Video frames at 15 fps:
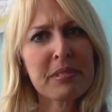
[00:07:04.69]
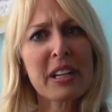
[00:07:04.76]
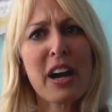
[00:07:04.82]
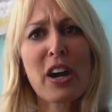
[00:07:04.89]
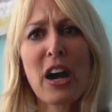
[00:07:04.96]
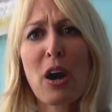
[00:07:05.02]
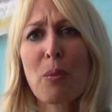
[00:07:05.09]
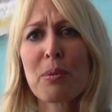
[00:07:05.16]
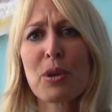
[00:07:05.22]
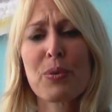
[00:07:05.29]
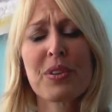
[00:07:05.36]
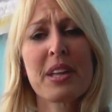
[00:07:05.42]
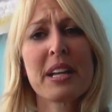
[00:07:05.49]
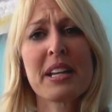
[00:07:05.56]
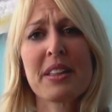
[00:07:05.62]
I'll help you
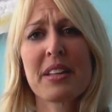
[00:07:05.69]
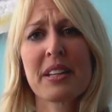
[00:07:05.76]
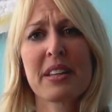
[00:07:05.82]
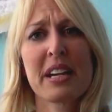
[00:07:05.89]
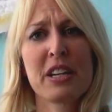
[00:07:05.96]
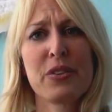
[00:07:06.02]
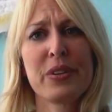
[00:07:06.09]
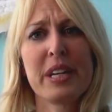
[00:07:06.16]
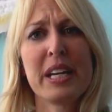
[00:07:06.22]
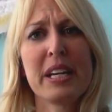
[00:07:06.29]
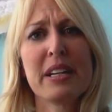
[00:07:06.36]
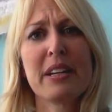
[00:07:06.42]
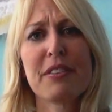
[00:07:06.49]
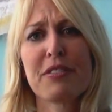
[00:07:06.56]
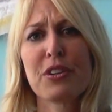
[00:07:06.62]
with anything that you
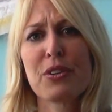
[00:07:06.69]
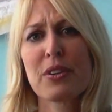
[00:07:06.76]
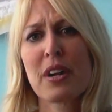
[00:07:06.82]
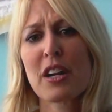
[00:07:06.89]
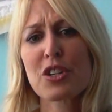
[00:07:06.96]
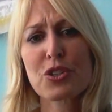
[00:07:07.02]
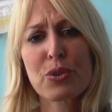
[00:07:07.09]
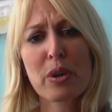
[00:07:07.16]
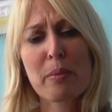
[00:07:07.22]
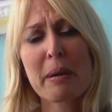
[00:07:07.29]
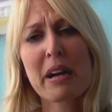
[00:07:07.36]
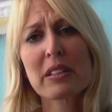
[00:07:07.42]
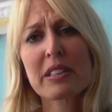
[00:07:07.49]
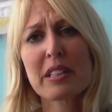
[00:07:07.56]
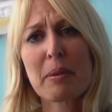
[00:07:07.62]
need. If you're not sure
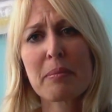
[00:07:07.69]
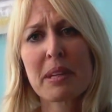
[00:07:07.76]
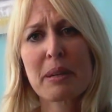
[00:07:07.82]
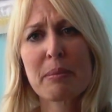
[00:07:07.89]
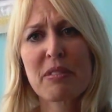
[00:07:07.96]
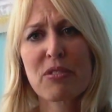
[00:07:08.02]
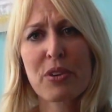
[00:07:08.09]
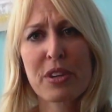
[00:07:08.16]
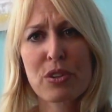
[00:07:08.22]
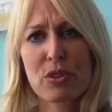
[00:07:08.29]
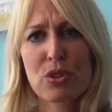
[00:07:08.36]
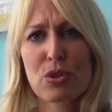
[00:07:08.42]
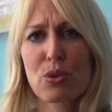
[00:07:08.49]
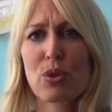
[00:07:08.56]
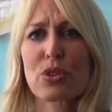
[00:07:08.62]
about something before you do
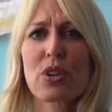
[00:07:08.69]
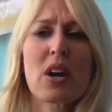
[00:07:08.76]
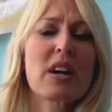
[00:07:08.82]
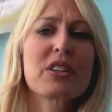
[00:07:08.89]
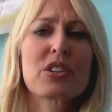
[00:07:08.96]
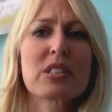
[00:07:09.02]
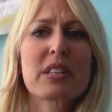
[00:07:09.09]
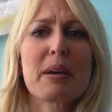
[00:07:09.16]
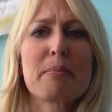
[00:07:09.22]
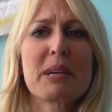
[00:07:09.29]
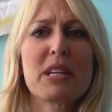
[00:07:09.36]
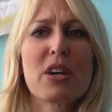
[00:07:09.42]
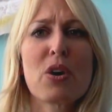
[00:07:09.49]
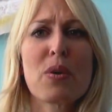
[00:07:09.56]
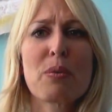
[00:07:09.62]
the soul talk, just let
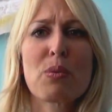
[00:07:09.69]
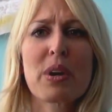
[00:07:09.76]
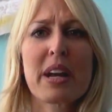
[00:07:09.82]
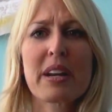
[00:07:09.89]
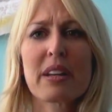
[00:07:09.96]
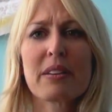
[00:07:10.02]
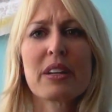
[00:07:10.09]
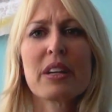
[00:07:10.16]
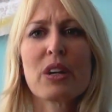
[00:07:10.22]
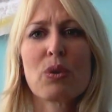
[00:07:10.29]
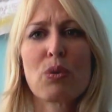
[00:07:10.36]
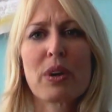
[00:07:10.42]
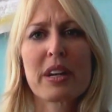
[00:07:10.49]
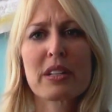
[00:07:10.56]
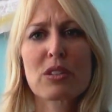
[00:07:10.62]
me know and we'll get it
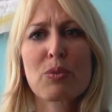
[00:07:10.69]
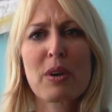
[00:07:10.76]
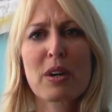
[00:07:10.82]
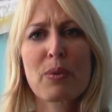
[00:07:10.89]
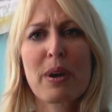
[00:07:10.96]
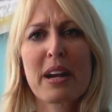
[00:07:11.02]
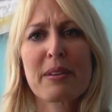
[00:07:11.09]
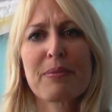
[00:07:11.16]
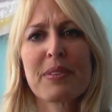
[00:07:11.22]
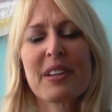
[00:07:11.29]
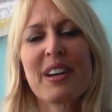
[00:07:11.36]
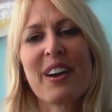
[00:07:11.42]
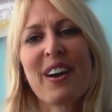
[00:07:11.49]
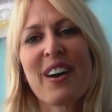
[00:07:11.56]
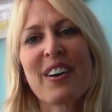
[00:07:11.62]
squared away.
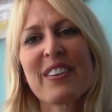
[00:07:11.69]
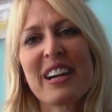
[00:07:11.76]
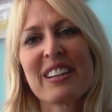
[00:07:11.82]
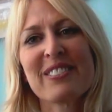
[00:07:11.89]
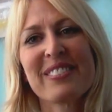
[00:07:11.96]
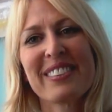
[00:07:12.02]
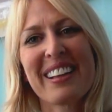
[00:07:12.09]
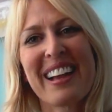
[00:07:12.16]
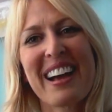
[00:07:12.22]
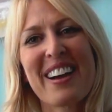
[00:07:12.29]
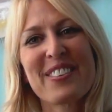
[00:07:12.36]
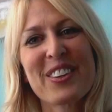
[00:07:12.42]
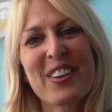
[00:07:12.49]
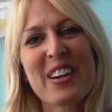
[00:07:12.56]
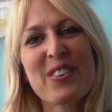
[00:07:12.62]
All right, have
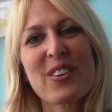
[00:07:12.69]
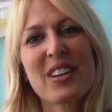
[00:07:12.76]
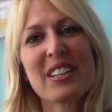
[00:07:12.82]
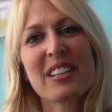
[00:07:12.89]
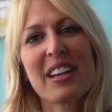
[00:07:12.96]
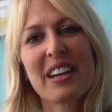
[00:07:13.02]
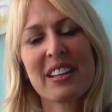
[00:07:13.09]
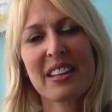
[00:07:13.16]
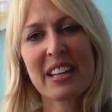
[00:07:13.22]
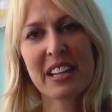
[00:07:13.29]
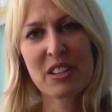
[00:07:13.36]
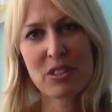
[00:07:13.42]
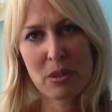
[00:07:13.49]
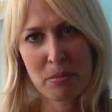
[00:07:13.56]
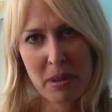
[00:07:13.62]
a great one, and thank
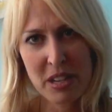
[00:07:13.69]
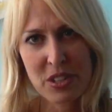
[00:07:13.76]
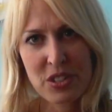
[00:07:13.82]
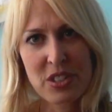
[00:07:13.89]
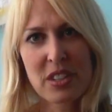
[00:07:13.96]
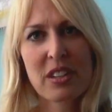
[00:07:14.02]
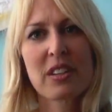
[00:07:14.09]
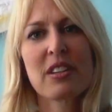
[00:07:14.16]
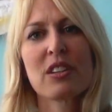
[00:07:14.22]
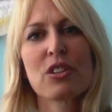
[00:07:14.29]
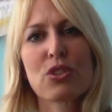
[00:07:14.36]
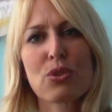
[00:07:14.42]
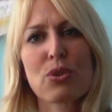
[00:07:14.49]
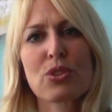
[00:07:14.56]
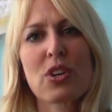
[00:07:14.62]
you so much.
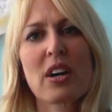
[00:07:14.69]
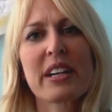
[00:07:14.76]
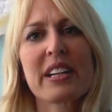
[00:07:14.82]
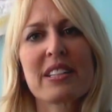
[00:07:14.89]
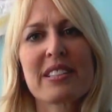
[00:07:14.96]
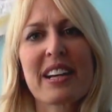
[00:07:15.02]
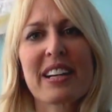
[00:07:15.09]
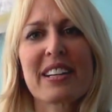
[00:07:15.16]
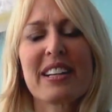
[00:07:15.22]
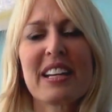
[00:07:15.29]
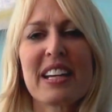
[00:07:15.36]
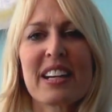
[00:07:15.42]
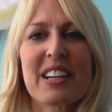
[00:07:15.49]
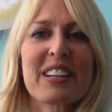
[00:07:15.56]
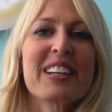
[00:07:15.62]
Soul talking
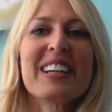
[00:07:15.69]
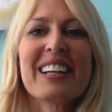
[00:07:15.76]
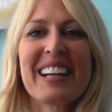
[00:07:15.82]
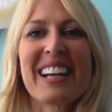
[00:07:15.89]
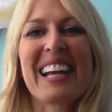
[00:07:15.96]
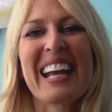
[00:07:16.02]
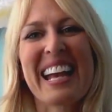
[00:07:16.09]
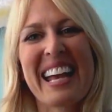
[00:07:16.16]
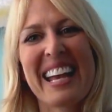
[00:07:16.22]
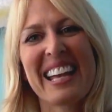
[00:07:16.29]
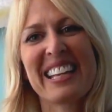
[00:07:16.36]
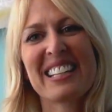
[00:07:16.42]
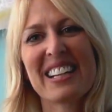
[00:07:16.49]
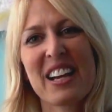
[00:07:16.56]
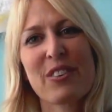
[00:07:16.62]
technique,
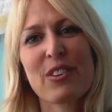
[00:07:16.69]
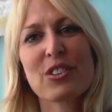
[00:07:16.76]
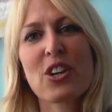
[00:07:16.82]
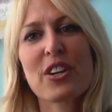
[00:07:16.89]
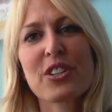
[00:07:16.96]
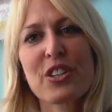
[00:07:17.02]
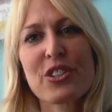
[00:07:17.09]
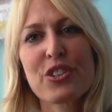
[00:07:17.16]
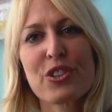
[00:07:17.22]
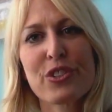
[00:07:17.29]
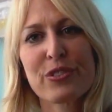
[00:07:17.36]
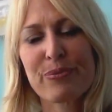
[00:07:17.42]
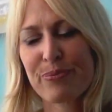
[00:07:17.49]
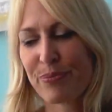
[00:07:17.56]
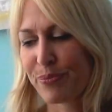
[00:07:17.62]
and I will talk to you soon.